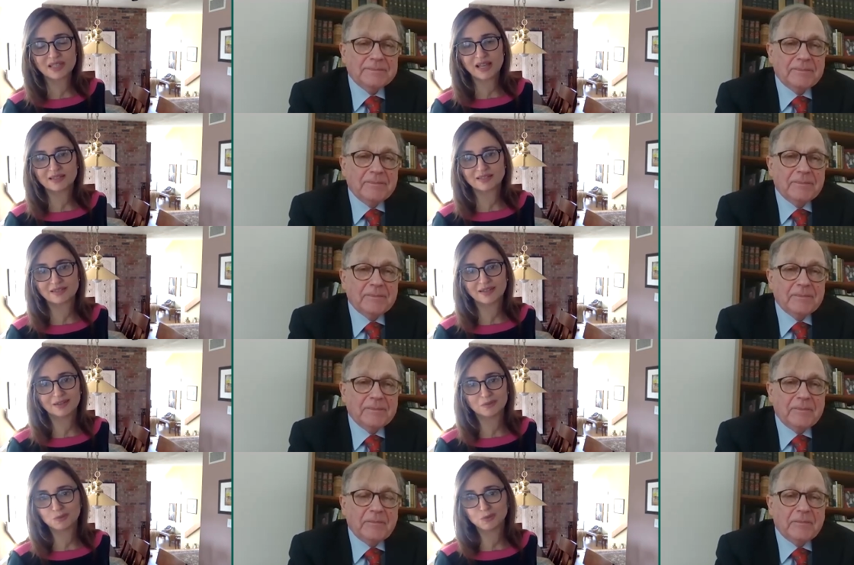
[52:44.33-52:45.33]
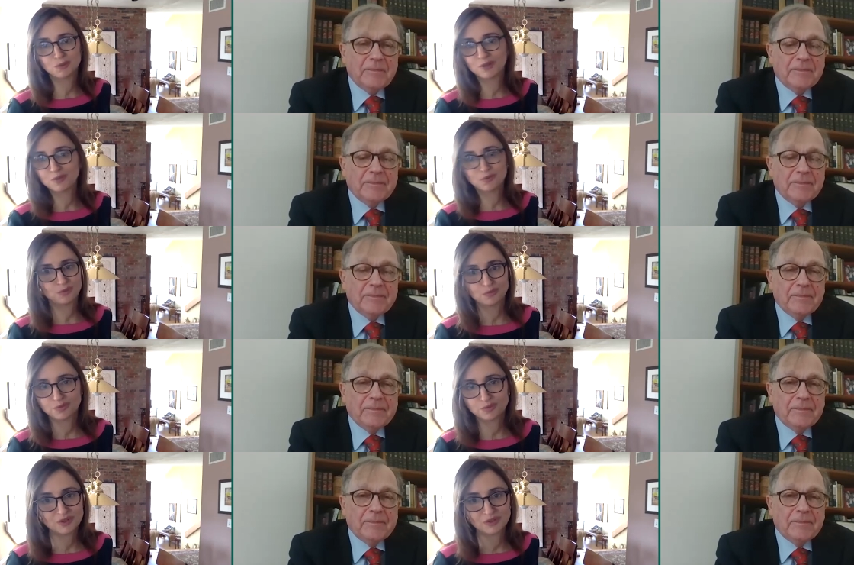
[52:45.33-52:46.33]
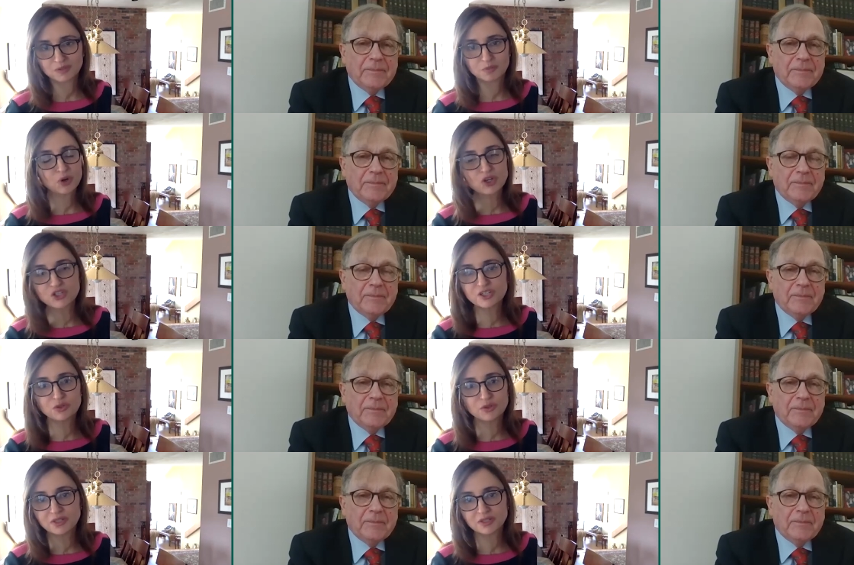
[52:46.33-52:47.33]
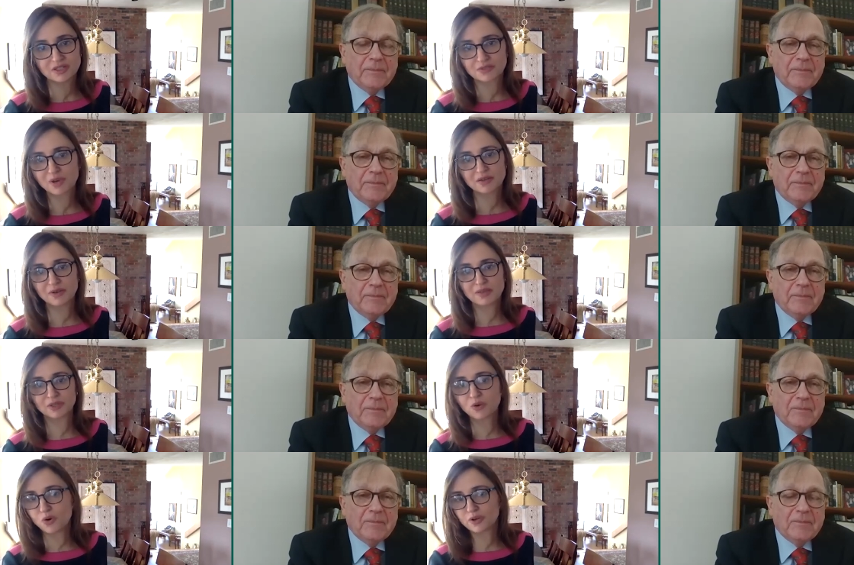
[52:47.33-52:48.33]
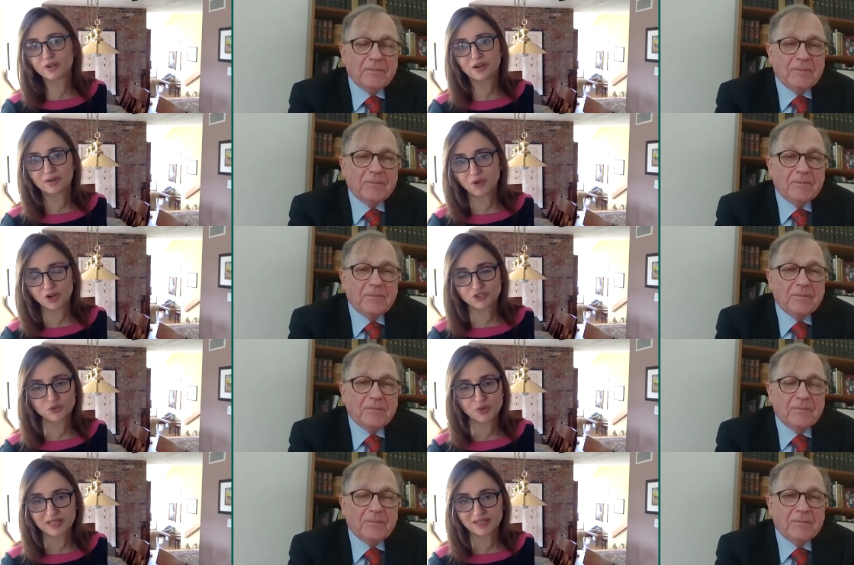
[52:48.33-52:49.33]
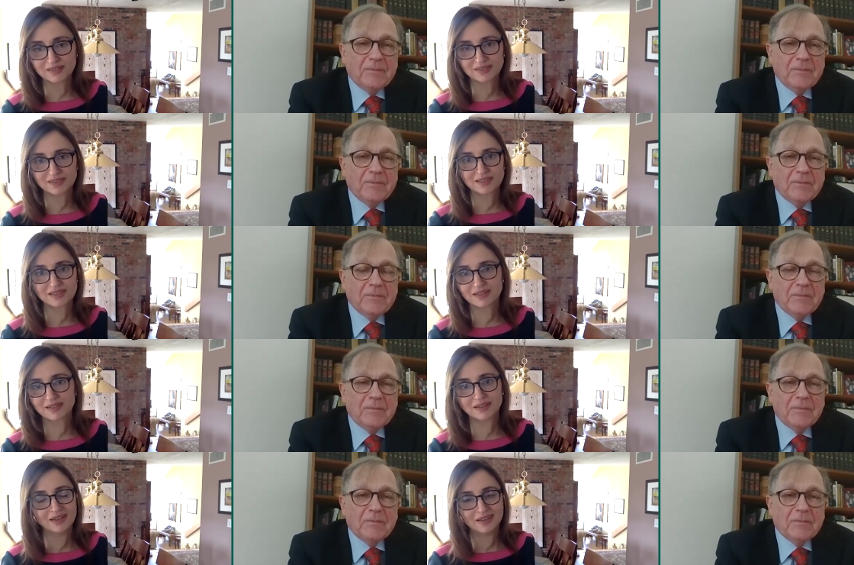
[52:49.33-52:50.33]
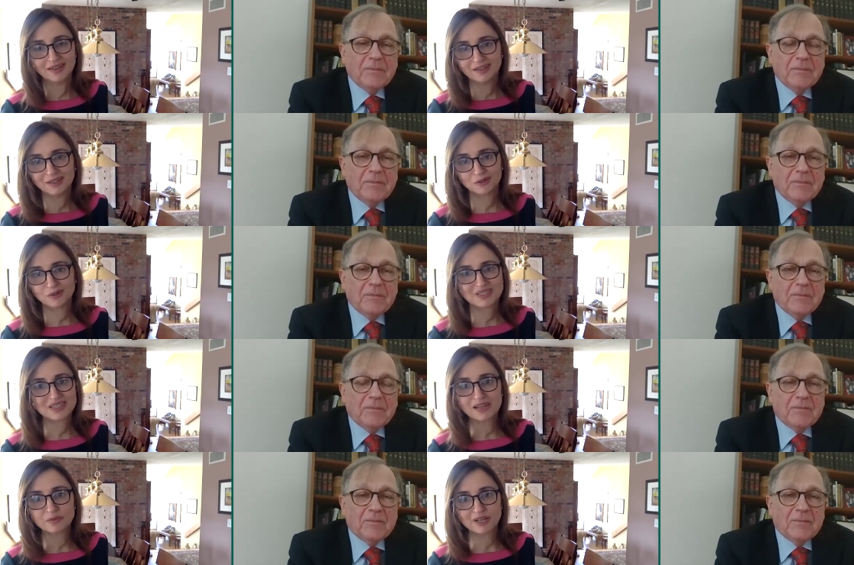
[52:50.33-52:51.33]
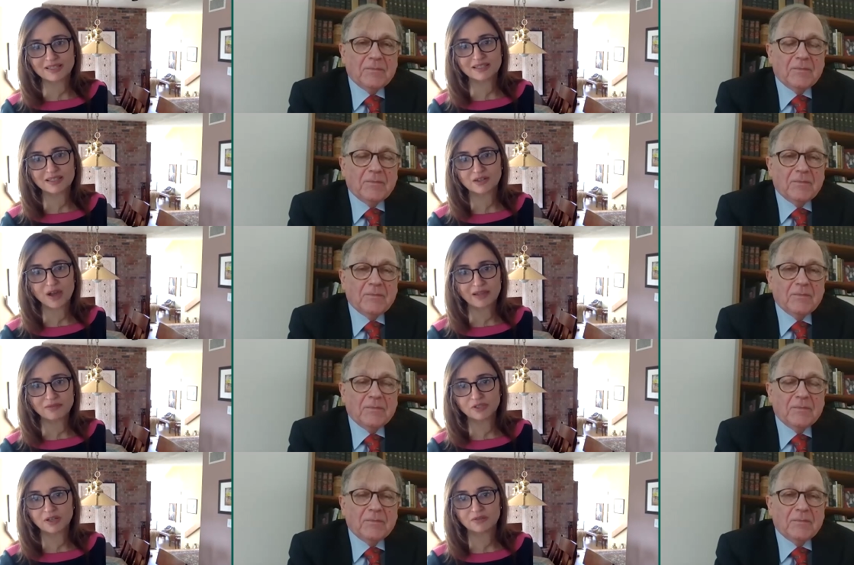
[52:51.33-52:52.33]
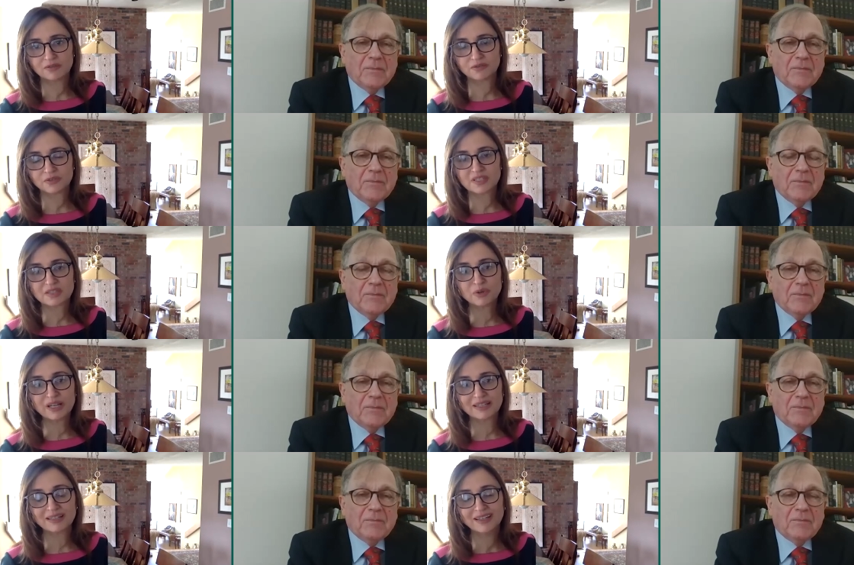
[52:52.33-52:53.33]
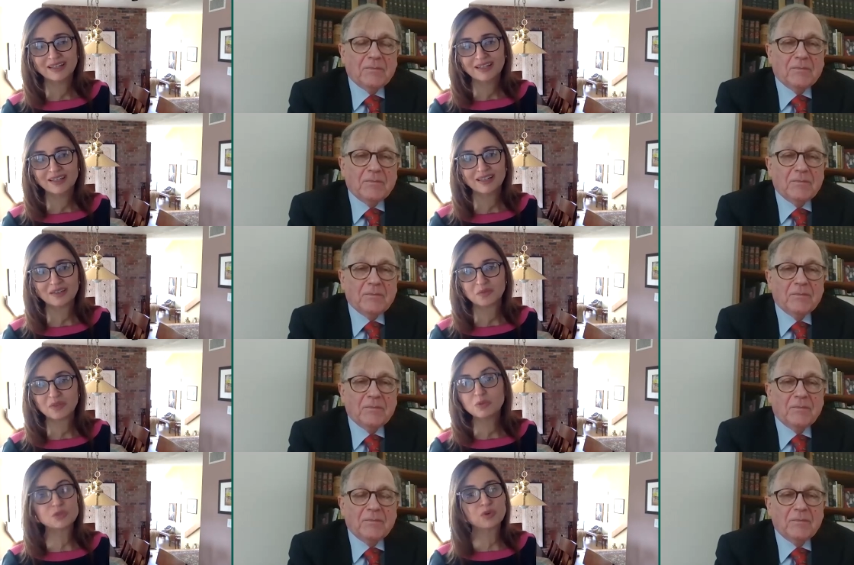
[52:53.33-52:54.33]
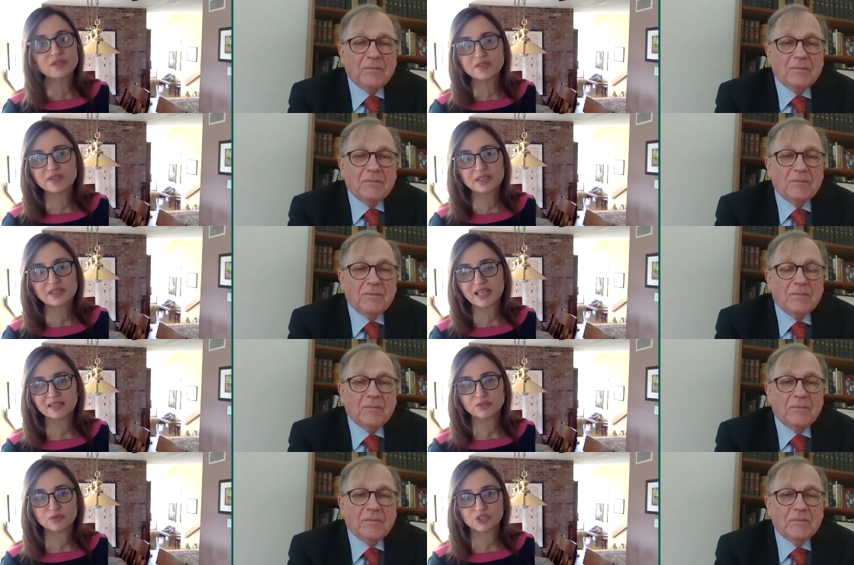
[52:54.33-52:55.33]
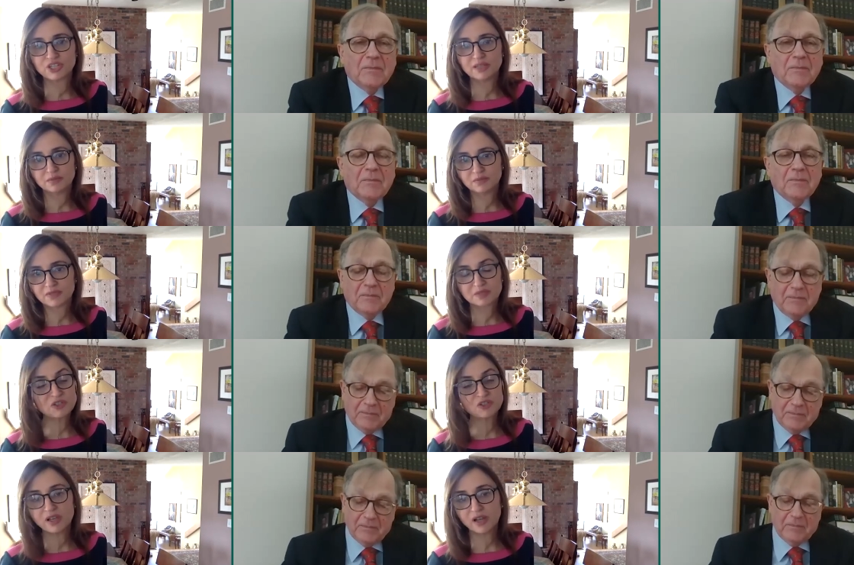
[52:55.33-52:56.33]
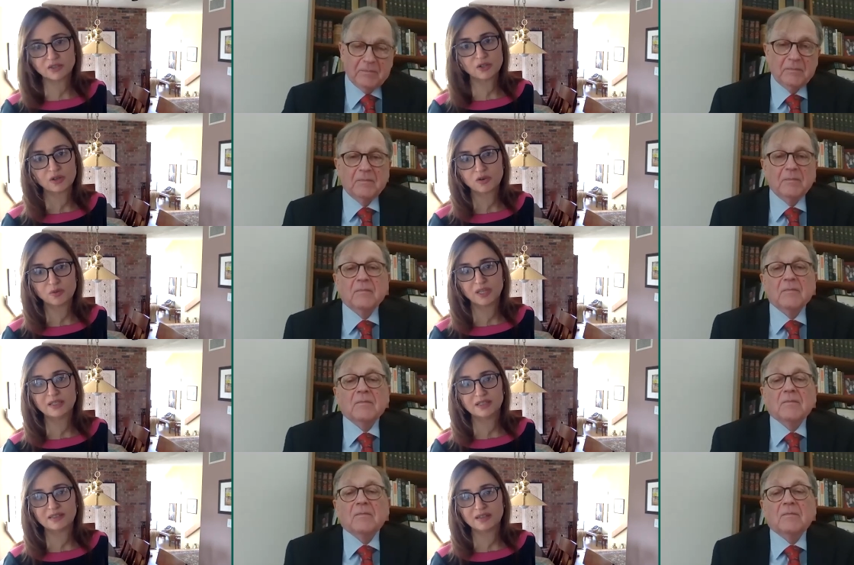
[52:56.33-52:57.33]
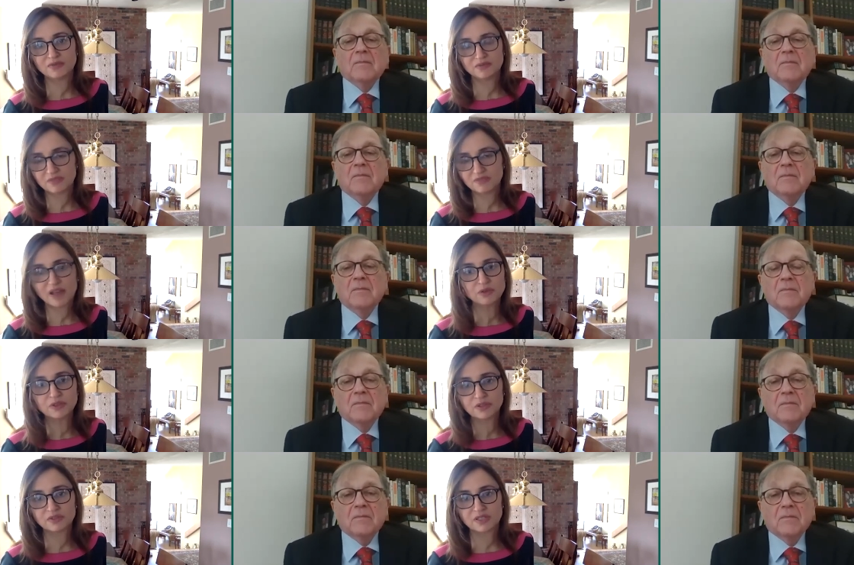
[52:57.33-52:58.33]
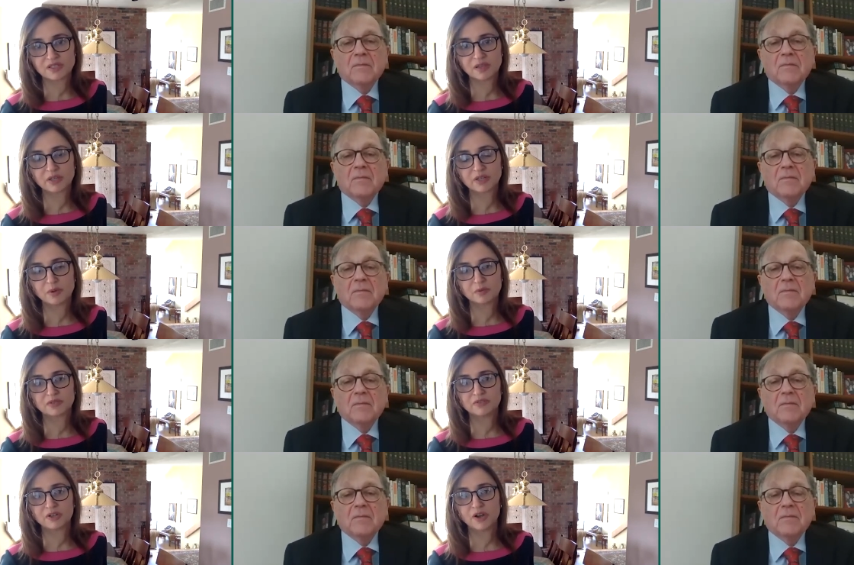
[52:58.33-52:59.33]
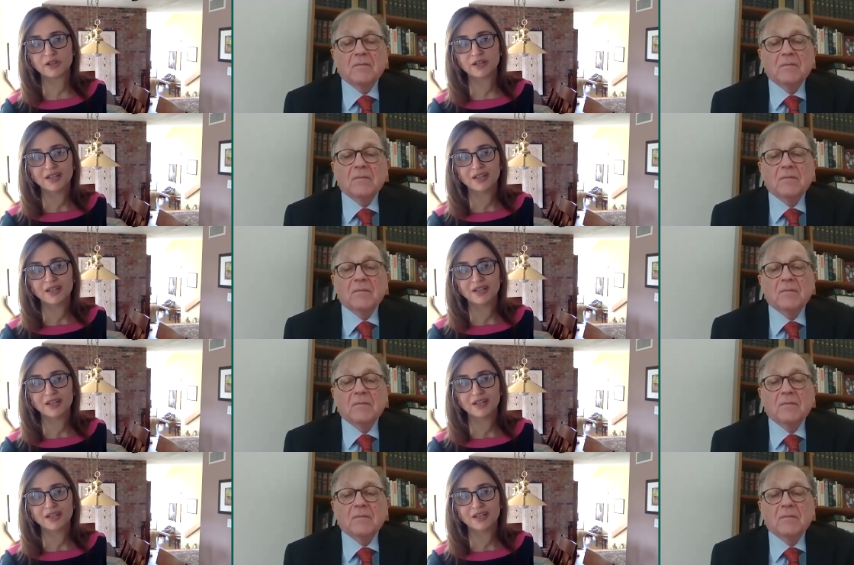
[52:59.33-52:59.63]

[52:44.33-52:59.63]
Speaker 1: that um, we're you know the Persian New Year is right around the corner on March 20th. It's the you know it celebrates the arrival of spring. And it was one of the things that the regime, especially Ayatollah Khomeini, the, the founder of the Islamic Republic of Iran,